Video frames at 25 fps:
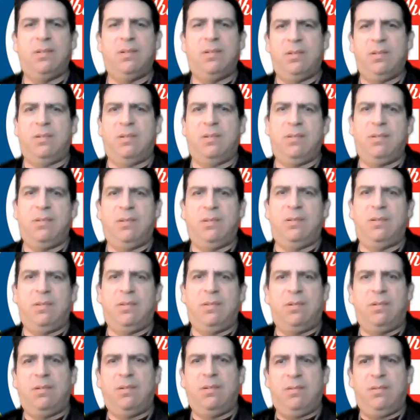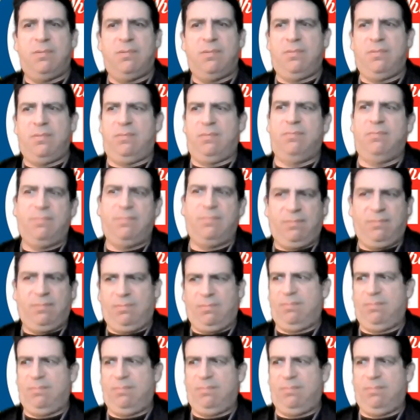[no speech]